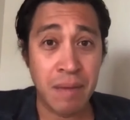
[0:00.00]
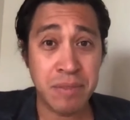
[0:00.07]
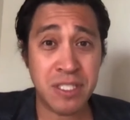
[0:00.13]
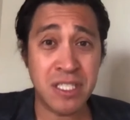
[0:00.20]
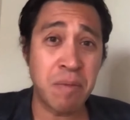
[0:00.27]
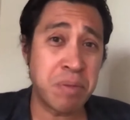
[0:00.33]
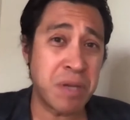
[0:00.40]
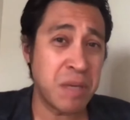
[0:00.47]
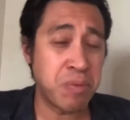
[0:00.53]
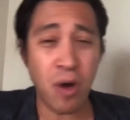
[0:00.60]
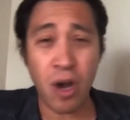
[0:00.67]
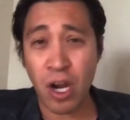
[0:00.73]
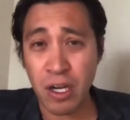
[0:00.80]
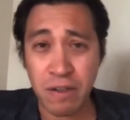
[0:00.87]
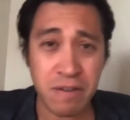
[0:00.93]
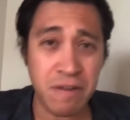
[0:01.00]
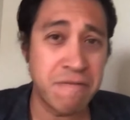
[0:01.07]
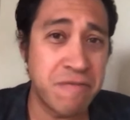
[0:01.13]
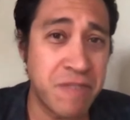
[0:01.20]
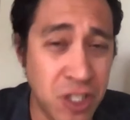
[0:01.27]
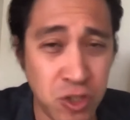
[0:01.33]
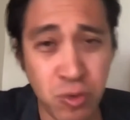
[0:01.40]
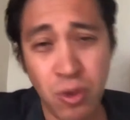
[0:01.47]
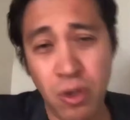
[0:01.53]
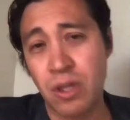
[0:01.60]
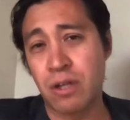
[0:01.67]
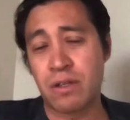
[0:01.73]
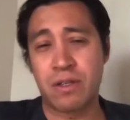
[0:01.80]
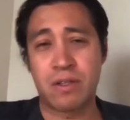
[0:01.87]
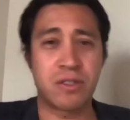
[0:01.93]
Some people are visual
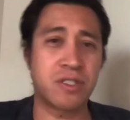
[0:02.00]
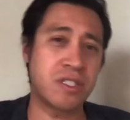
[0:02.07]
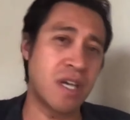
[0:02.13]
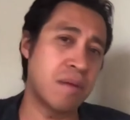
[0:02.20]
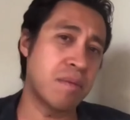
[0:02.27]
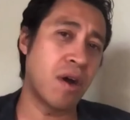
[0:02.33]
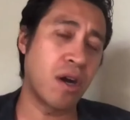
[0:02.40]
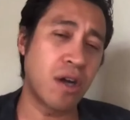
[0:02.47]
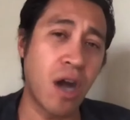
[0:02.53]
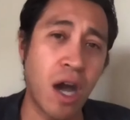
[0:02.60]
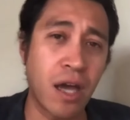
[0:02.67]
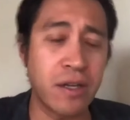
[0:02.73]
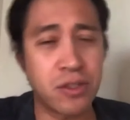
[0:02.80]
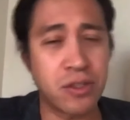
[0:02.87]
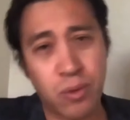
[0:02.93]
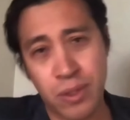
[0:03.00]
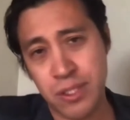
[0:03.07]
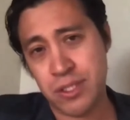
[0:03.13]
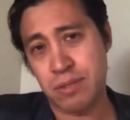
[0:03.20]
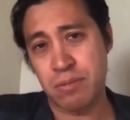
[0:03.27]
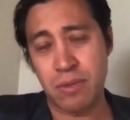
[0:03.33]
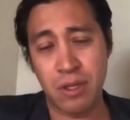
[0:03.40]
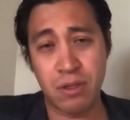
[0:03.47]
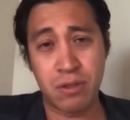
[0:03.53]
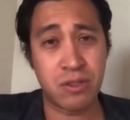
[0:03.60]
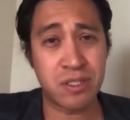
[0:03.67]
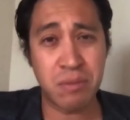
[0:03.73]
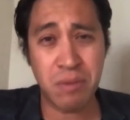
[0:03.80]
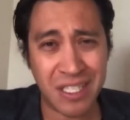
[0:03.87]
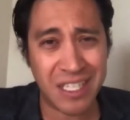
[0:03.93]
learners, some are auditory
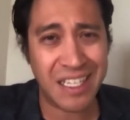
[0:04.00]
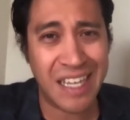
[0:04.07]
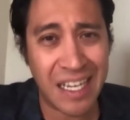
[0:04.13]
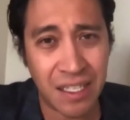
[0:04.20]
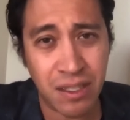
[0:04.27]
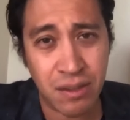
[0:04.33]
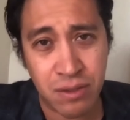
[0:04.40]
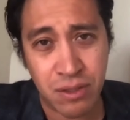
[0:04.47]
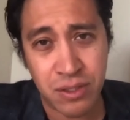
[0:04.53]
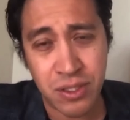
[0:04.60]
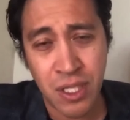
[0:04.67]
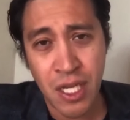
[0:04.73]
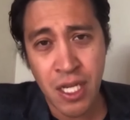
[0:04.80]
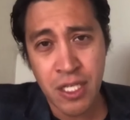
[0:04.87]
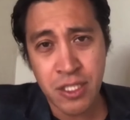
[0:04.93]
learners, some are kinetic learners.